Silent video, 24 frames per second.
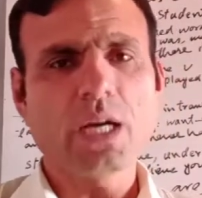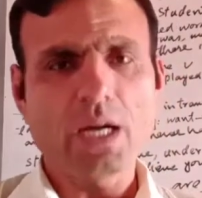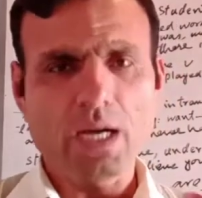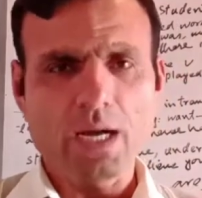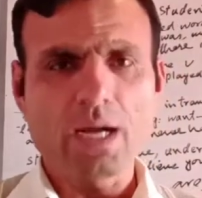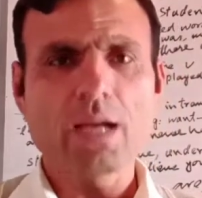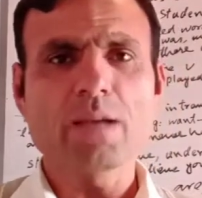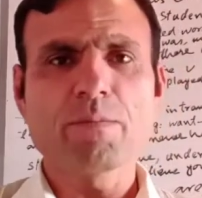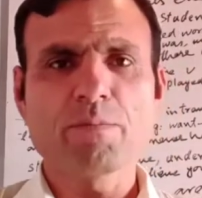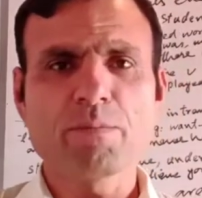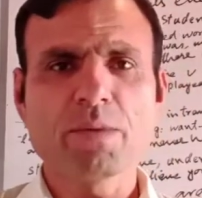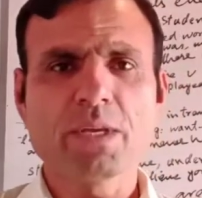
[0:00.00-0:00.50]

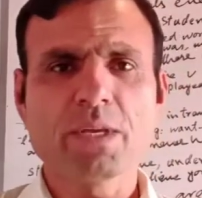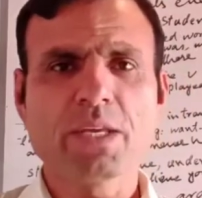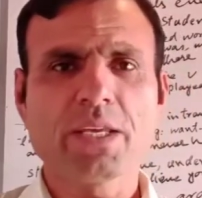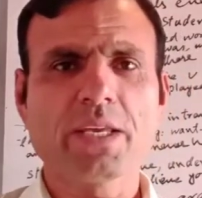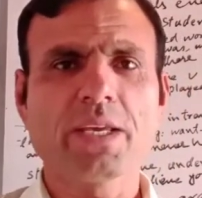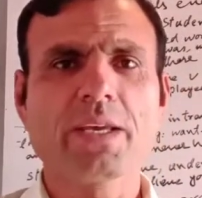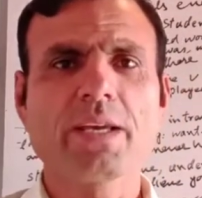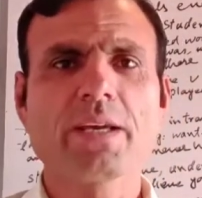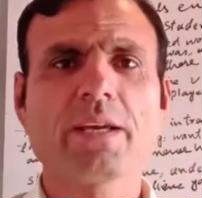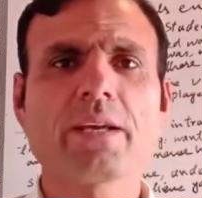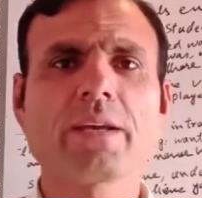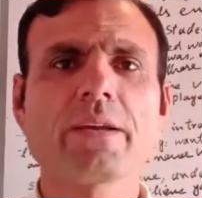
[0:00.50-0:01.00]
I am
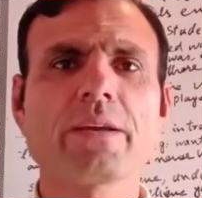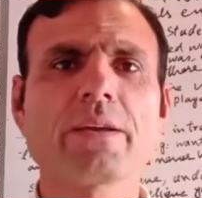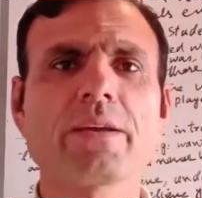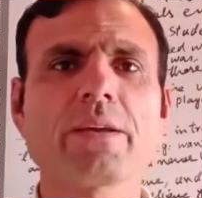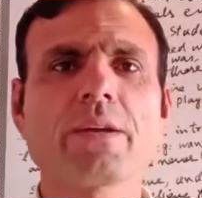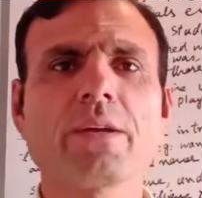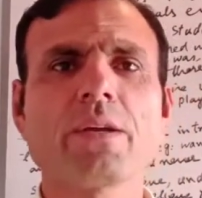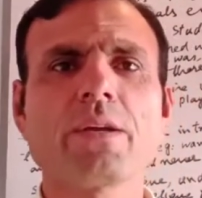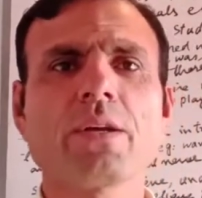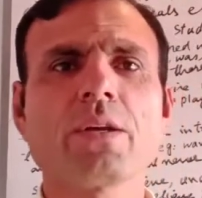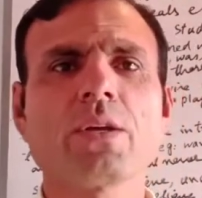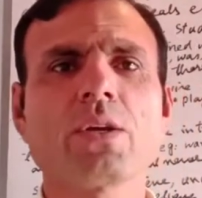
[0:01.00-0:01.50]
BK,
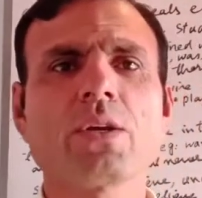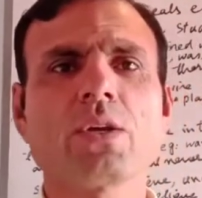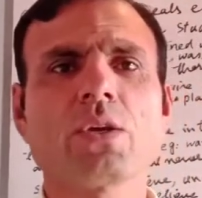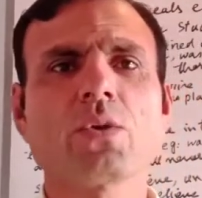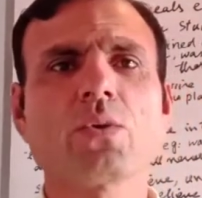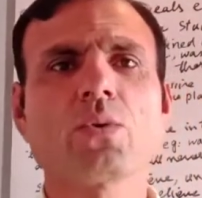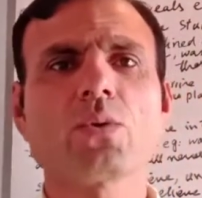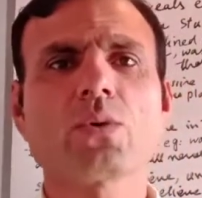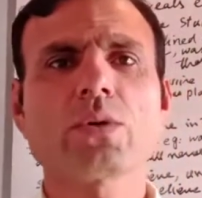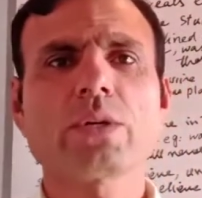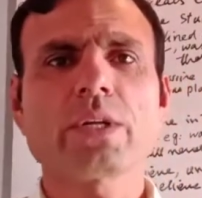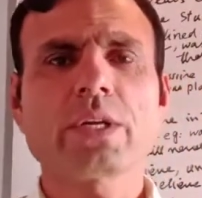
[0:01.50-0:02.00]

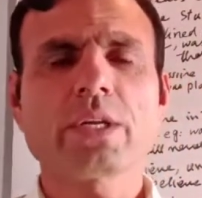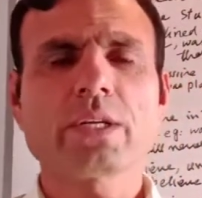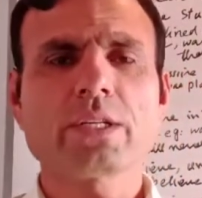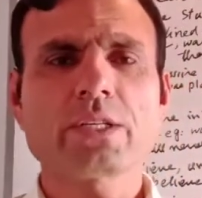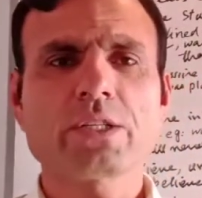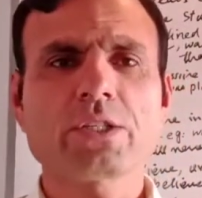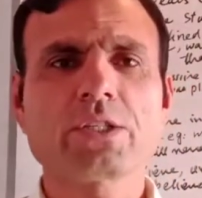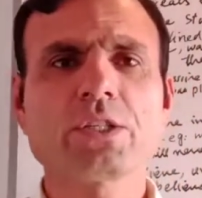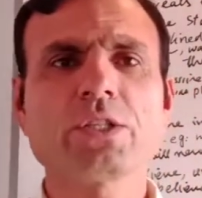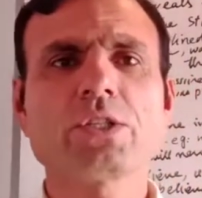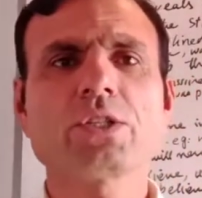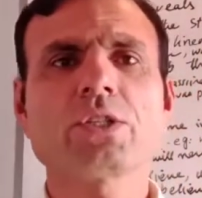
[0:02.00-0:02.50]
your
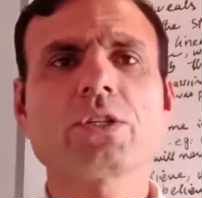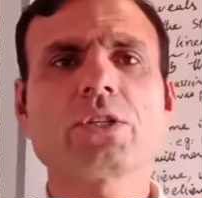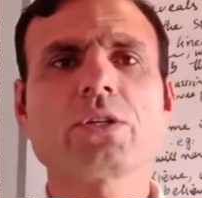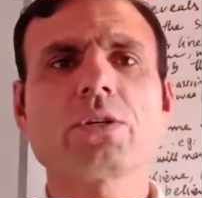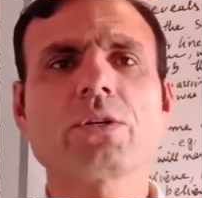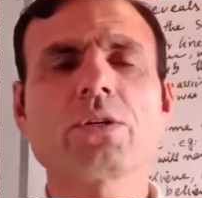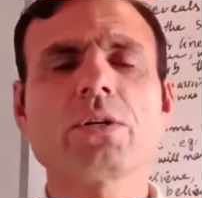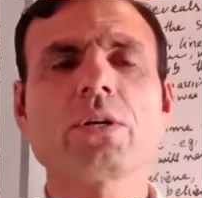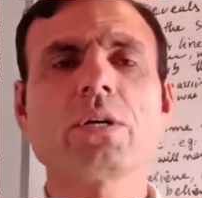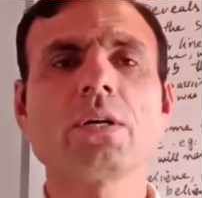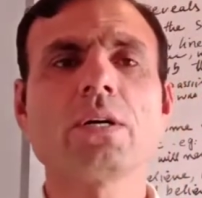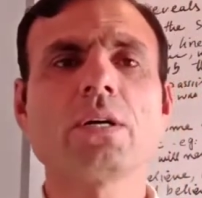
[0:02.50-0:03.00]
English
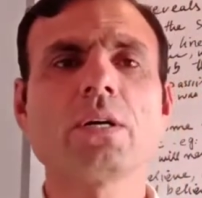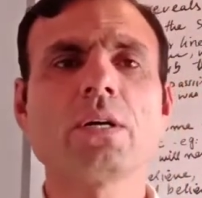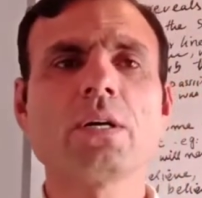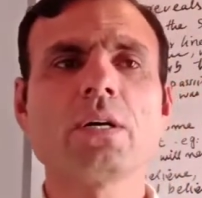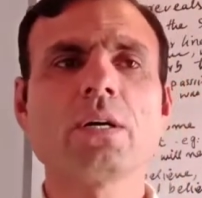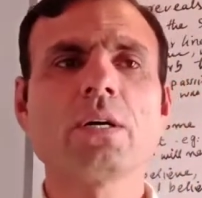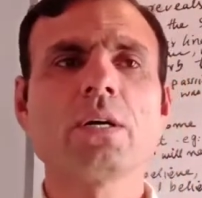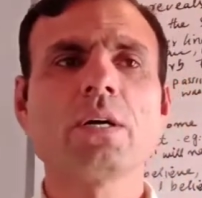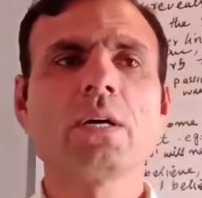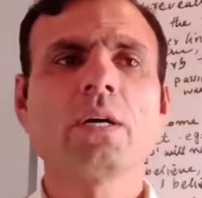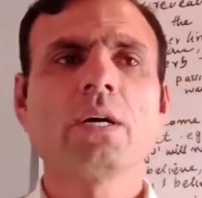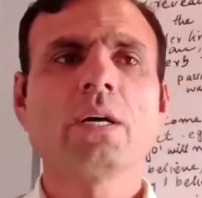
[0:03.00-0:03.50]
teacher.
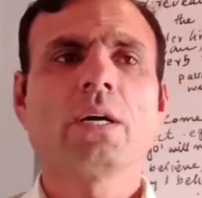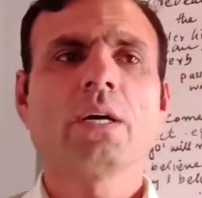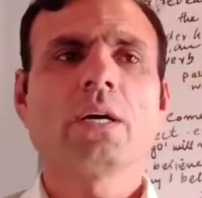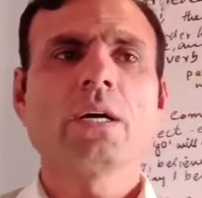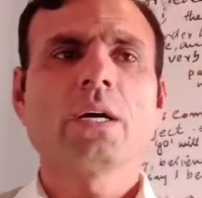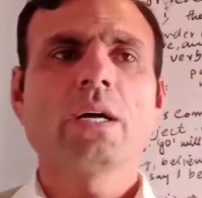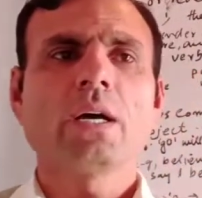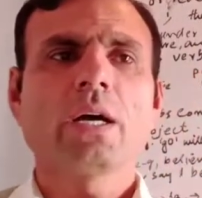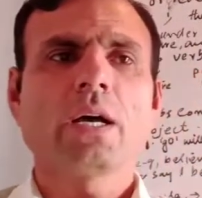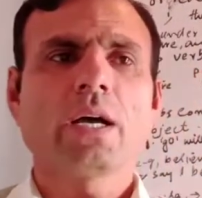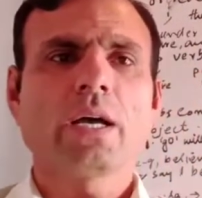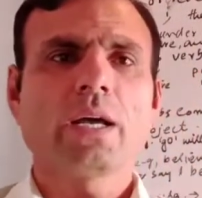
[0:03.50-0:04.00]

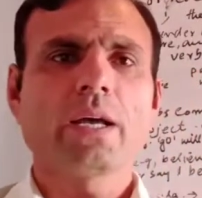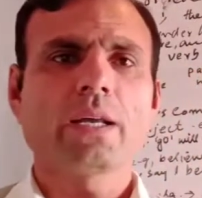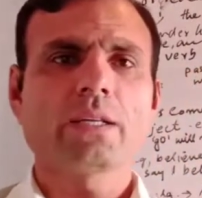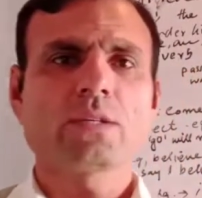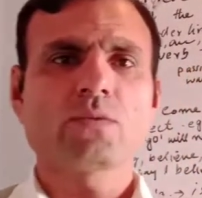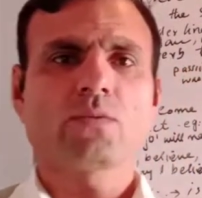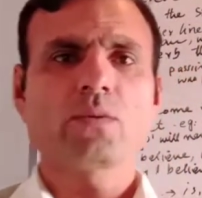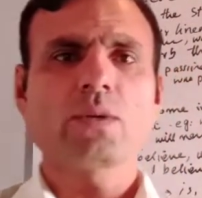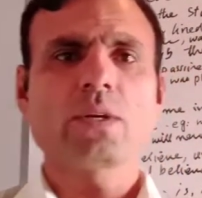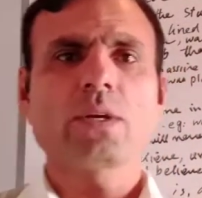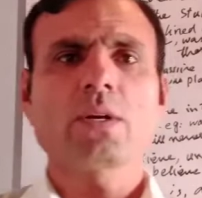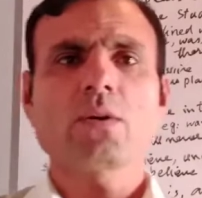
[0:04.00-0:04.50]

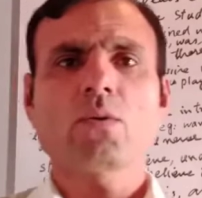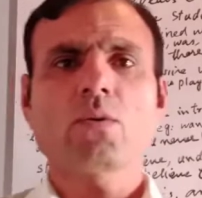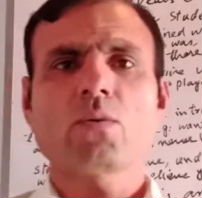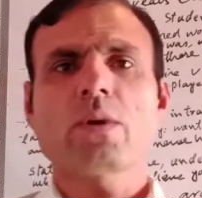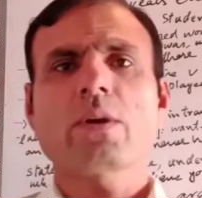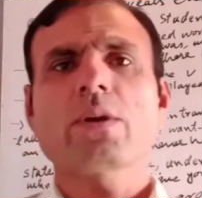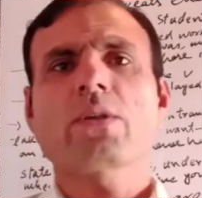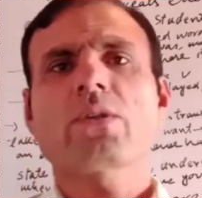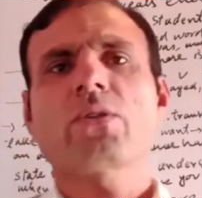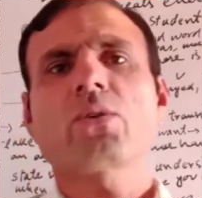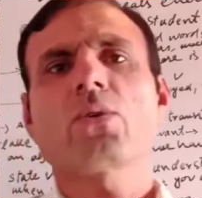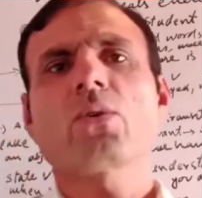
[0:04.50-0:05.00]
As we are
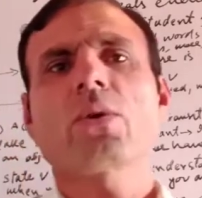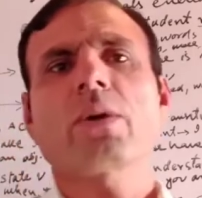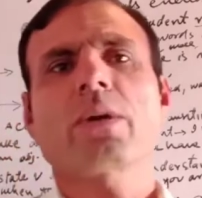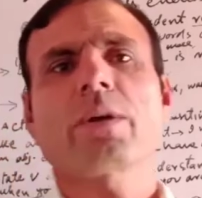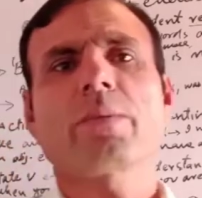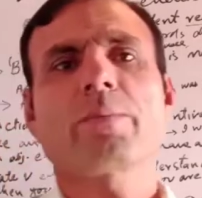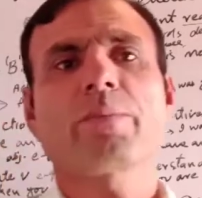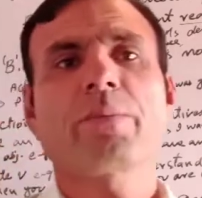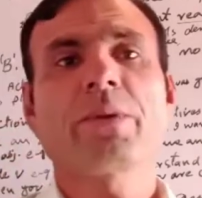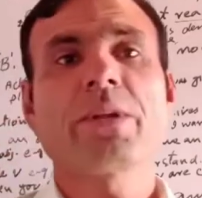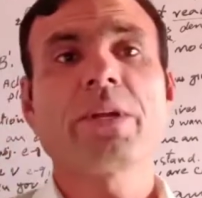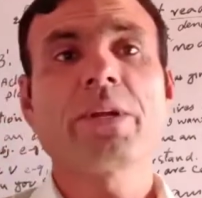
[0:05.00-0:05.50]
going through
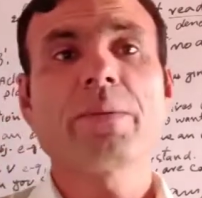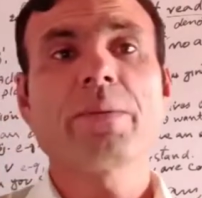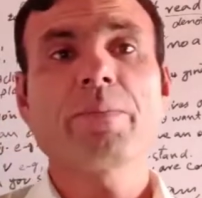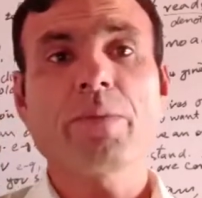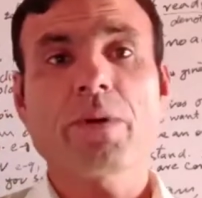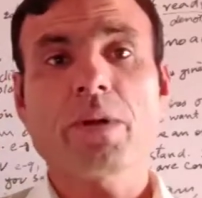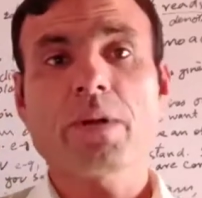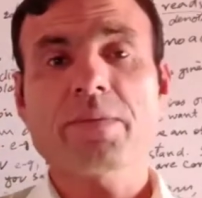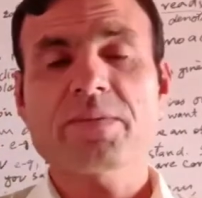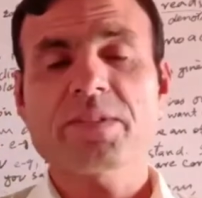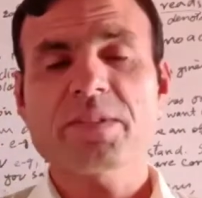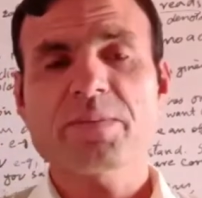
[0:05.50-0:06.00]
complete
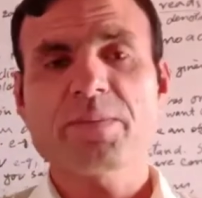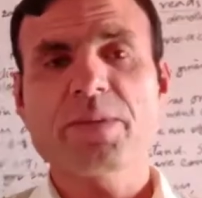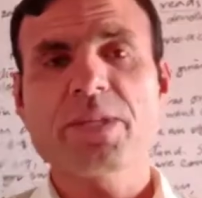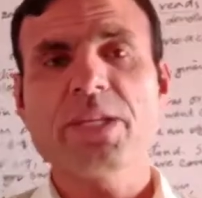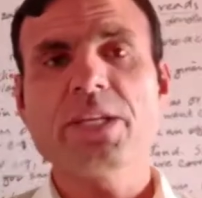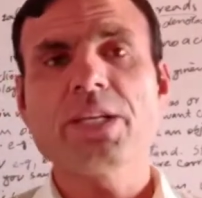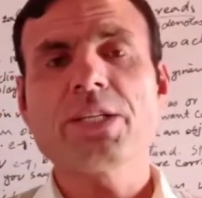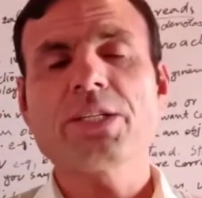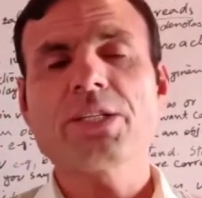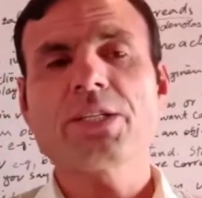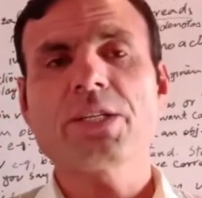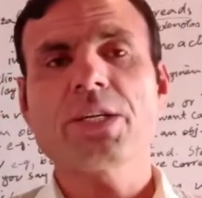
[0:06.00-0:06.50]
part of
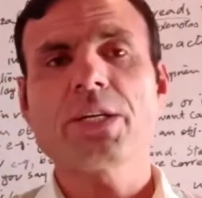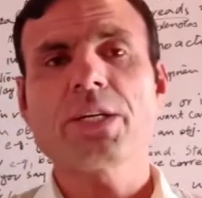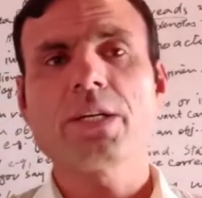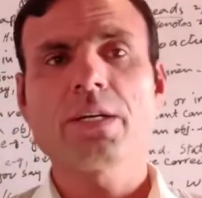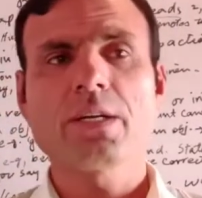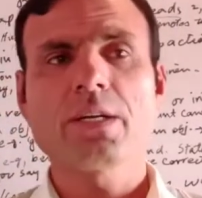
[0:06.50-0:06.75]
speech,